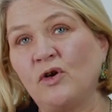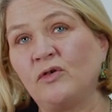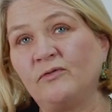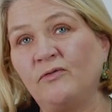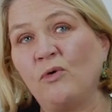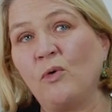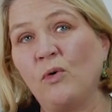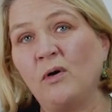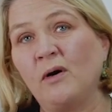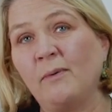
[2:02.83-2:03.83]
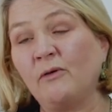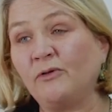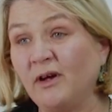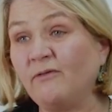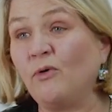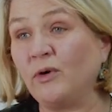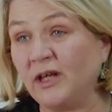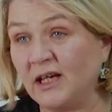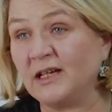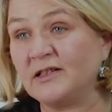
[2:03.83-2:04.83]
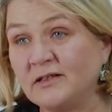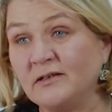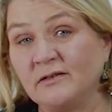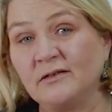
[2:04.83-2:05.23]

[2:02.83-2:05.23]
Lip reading: on for about 3 or 4 years,